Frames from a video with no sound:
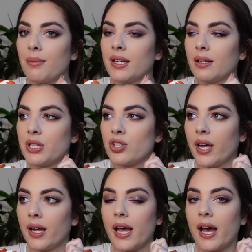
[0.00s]
and I'll be
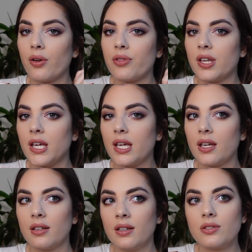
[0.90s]
trying out the
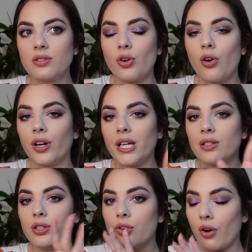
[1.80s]
store
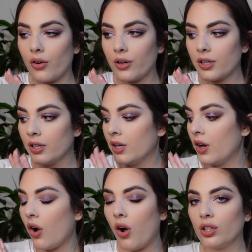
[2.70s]
in York.
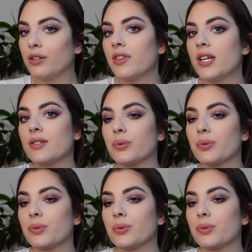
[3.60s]
All of this